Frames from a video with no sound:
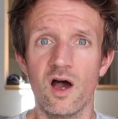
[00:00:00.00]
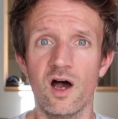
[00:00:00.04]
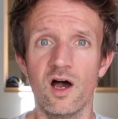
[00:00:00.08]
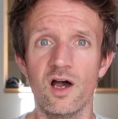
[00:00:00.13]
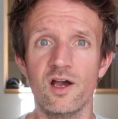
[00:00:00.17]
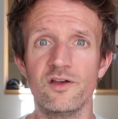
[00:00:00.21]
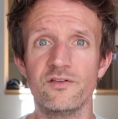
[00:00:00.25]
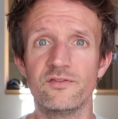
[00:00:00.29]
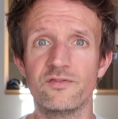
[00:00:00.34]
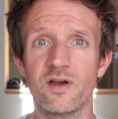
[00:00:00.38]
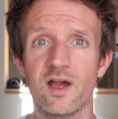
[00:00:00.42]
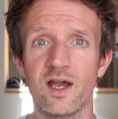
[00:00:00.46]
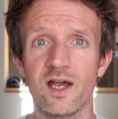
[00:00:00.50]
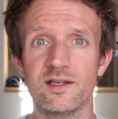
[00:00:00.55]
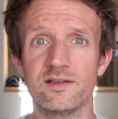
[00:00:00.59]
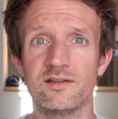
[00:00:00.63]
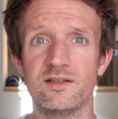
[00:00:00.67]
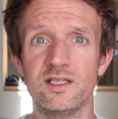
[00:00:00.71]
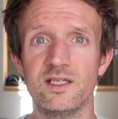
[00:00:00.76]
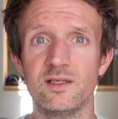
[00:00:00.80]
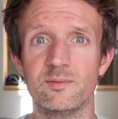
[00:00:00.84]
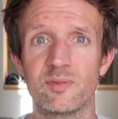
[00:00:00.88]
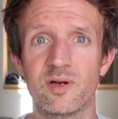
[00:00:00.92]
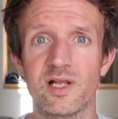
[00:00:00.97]
I've had
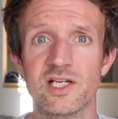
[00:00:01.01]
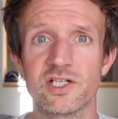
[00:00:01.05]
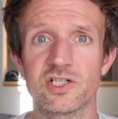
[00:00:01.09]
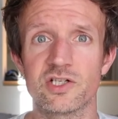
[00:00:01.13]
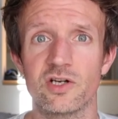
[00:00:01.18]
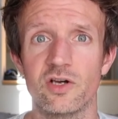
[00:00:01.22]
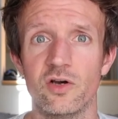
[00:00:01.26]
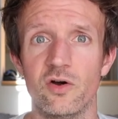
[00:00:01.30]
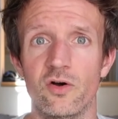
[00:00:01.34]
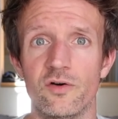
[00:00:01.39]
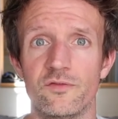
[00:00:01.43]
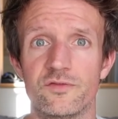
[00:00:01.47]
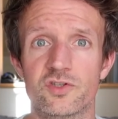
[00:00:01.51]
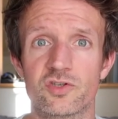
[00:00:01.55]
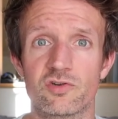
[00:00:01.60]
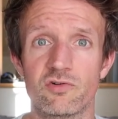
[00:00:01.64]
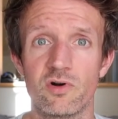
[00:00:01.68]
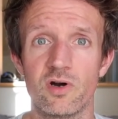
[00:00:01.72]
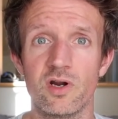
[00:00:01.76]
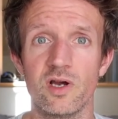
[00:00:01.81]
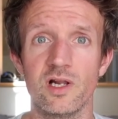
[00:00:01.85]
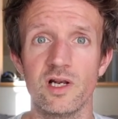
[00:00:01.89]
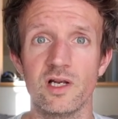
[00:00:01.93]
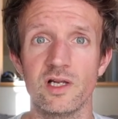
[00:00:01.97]
the pleasure of
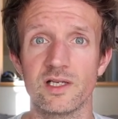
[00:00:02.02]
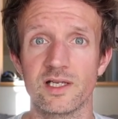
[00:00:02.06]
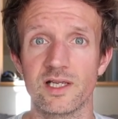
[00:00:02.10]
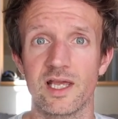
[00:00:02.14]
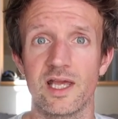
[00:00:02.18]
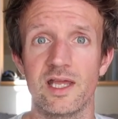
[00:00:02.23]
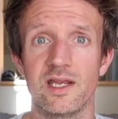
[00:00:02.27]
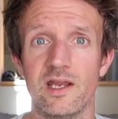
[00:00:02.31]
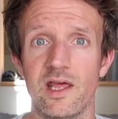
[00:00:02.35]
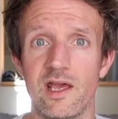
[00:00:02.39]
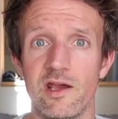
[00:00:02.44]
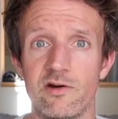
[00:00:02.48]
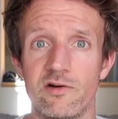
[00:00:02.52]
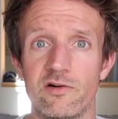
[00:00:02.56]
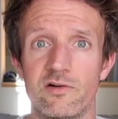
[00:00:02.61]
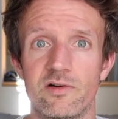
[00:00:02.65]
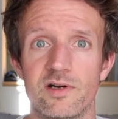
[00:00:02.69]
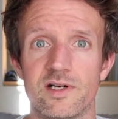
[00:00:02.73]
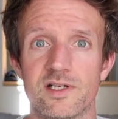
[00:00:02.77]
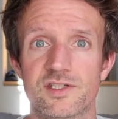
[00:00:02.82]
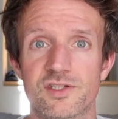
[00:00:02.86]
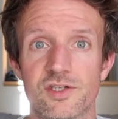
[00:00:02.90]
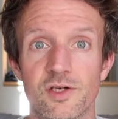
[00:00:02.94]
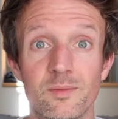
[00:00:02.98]
trialing and
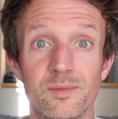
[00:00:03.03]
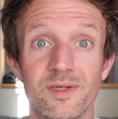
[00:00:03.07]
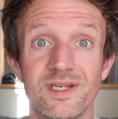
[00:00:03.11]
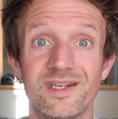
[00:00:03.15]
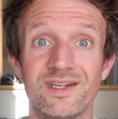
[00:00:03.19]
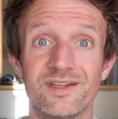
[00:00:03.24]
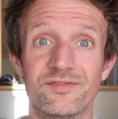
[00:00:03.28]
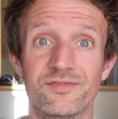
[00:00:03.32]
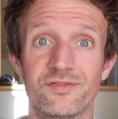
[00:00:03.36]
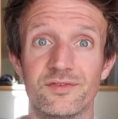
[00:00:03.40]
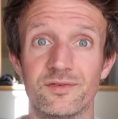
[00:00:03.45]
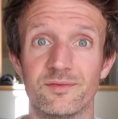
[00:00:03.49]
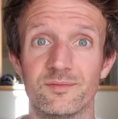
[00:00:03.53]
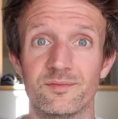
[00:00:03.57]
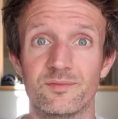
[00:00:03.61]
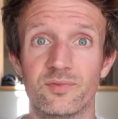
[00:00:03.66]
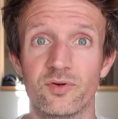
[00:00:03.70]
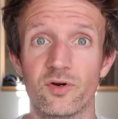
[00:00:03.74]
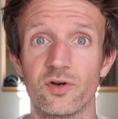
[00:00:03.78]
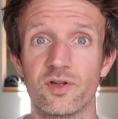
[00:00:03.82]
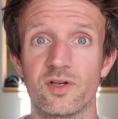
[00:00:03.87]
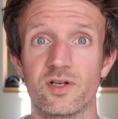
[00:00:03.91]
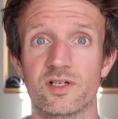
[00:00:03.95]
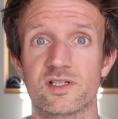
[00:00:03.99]
erroring so many different
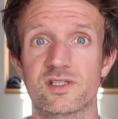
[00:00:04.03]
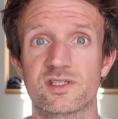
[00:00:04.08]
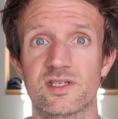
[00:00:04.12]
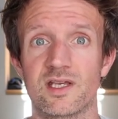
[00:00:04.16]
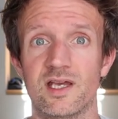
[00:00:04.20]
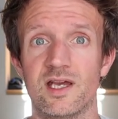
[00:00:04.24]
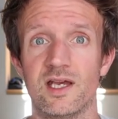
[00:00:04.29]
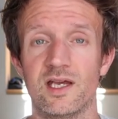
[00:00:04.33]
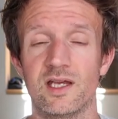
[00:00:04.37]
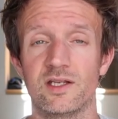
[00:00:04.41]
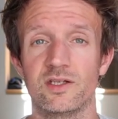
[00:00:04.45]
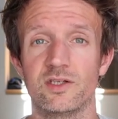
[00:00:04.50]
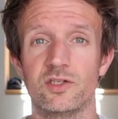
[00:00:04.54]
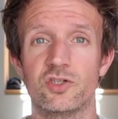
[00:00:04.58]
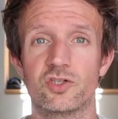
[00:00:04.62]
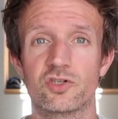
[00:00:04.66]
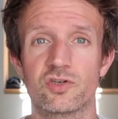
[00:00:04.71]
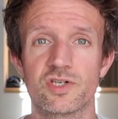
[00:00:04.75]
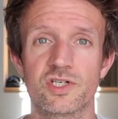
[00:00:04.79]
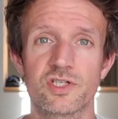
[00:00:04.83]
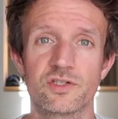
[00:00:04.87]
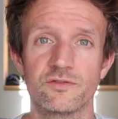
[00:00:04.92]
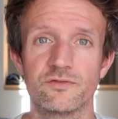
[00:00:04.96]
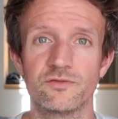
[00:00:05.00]
products and
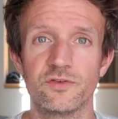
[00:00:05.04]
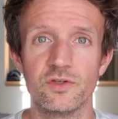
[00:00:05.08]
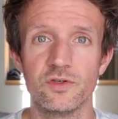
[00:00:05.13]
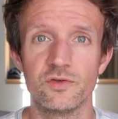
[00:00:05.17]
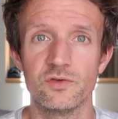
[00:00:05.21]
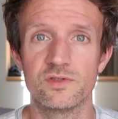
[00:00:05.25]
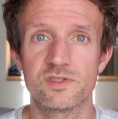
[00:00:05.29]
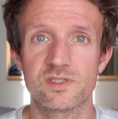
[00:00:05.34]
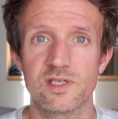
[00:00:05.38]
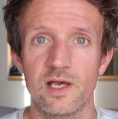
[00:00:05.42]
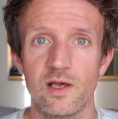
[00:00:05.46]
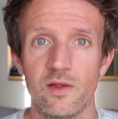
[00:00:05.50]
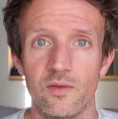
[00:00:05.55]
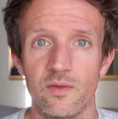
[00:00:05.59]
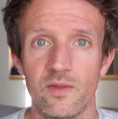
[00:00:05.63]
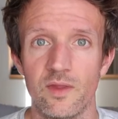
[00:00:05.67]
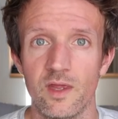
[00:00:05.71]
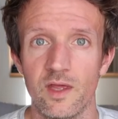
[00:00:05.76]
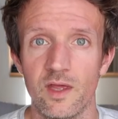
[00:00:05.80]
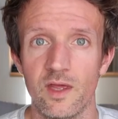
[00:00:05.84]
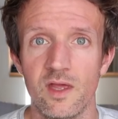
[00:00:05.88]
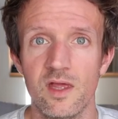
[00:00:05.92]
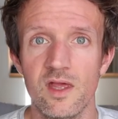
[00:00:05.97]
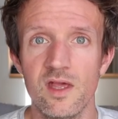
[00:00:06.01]
nutrition foods out
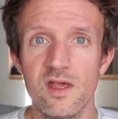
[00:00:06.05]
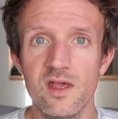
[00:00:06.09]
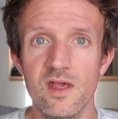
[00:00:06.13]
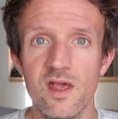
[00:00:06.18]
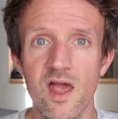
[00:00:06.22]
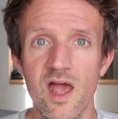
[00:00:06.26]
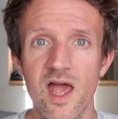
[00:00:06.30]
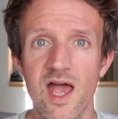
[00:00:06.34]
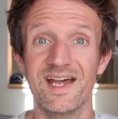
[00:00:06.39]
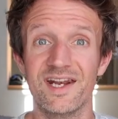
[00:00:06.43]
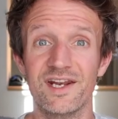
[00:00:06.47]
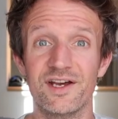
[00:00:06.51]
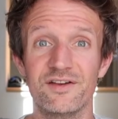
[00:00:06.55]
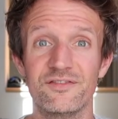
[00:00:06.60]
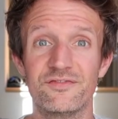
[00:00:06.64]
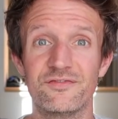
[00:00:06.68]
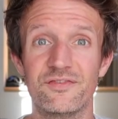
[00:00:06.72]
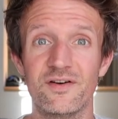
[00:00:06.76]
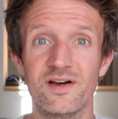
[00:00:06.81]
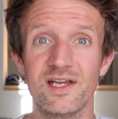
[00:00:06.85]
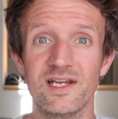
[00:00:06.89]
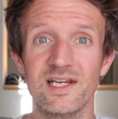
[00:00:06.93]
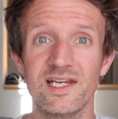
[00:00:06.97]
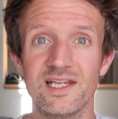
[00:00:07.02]
there, and I've
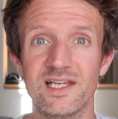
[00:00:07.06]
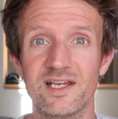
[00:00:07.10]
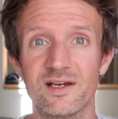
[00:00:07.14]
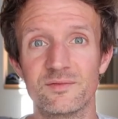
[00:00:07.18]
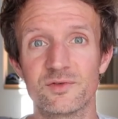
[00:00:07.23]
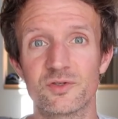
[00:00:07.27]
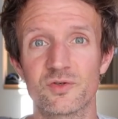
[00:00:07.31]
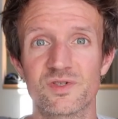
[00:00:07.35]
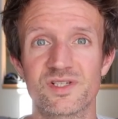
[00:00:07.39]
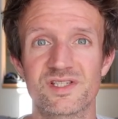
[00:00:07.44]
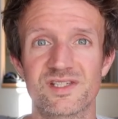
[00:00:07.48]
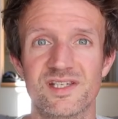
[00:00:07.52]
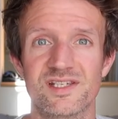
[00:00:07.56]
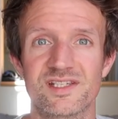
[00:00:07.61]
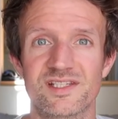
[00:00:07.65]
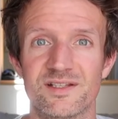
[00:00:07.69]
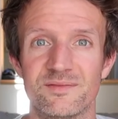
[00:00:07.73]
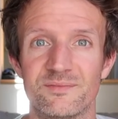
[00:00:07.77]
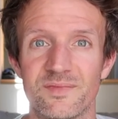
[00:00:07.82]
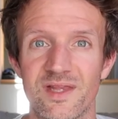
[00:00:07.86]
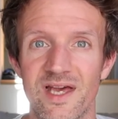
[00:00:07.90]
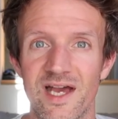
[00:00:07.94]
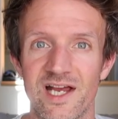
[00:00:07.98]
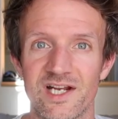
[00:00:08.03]
finally come to a
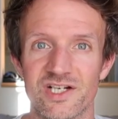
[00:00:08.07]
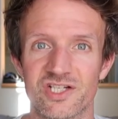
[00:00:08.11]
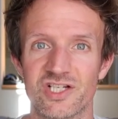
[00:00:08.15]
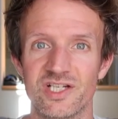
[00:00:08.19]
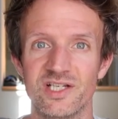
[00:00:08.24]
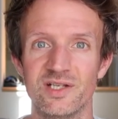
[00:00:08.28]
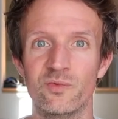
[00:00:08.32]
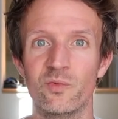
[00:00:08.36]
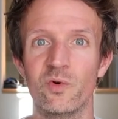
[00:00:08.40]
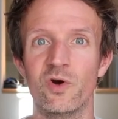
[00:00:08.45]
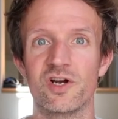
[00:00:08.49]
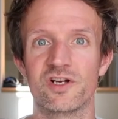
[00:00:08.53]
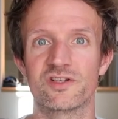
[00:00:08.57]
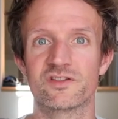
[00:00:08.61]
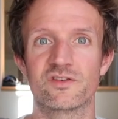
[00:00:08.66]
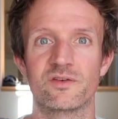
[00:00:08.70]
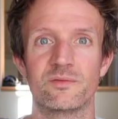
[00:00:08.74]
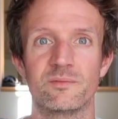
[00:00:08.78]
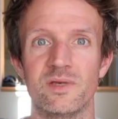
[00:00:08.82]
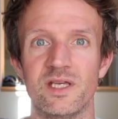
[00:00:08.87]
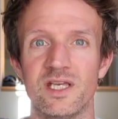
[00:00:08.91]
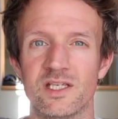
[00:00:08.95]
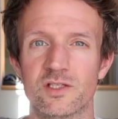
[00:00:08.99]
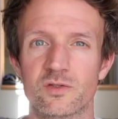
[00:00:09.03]
system that actually works for
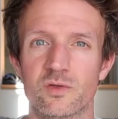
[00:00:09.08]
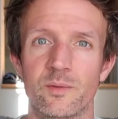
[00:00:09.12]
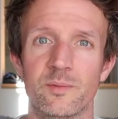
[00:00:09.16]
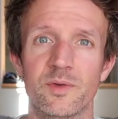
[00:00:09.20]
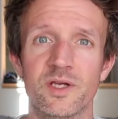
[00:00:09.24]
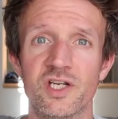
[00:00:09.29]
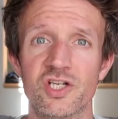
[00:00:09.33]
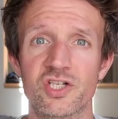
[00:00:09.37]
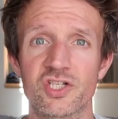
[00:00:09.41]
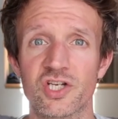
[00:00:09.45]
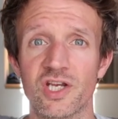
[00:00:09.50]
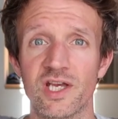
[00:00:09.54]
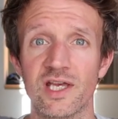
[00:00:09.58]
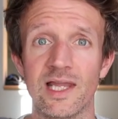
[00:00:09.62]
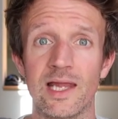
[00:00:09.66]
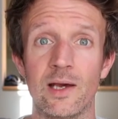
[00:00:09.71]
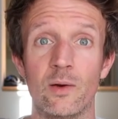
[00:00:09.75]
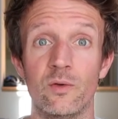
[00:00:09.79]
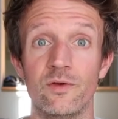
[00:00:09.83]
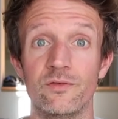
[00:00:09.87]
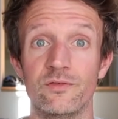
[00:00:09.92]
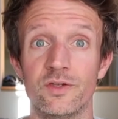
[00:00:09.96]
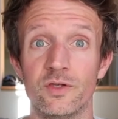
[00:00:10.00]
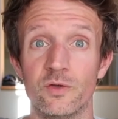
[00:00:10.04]
me, so I'm going to share
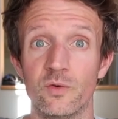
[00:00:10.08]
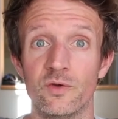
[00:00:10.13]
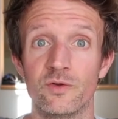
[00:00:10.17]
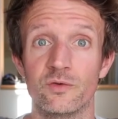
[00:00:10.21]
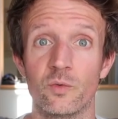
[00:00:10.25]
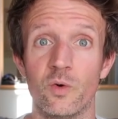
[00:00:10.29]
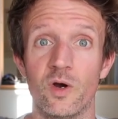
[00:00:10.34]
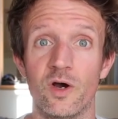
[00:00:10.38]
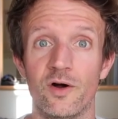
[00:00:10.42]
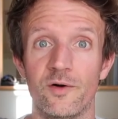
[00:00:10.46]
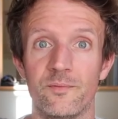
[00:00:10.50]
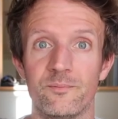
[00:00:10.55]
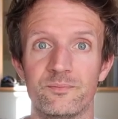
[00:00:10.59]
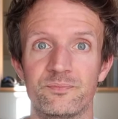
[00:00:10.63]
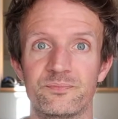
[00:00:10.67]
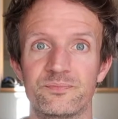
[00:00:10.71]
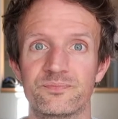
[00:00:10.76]
that with you as well.